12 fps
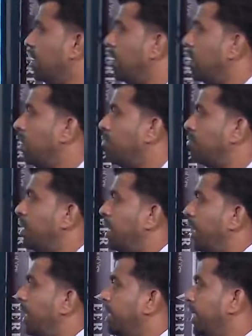of
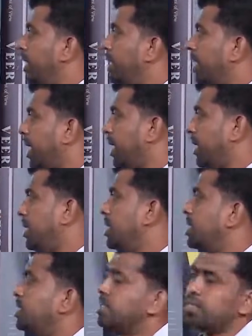1890,
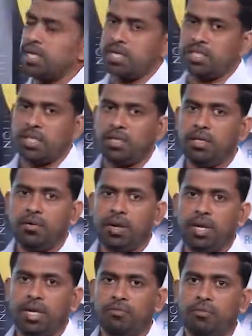Section
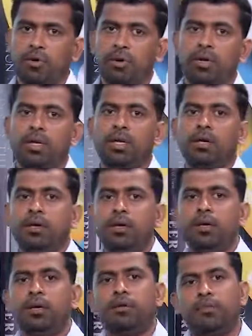24.
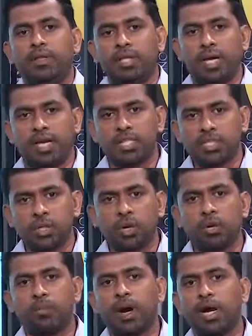When there is
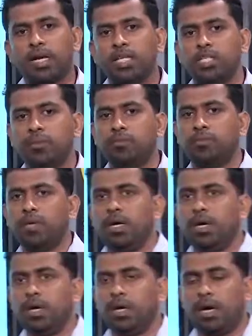no partnership
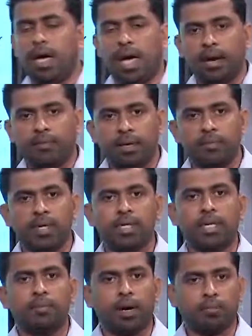agreement
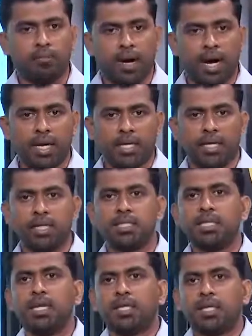among partners,
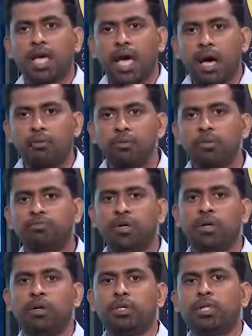they have to
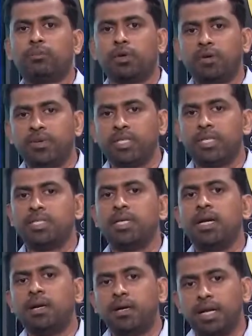follow the provisions
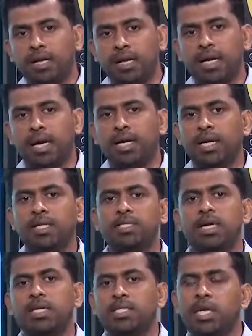declared in
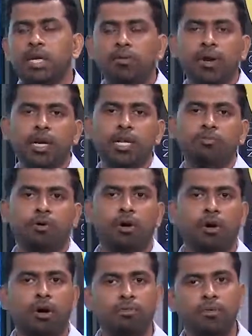Section
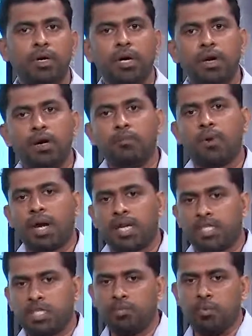24 of
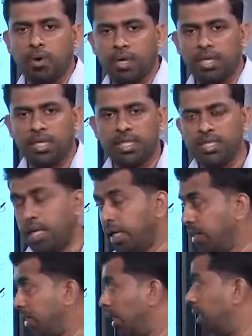Partnership Ordinance
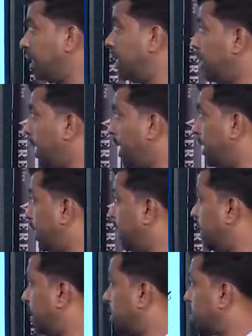1890.
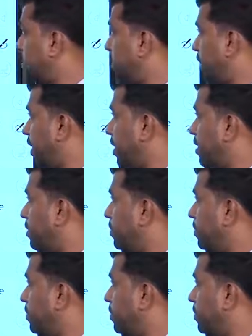It is correct.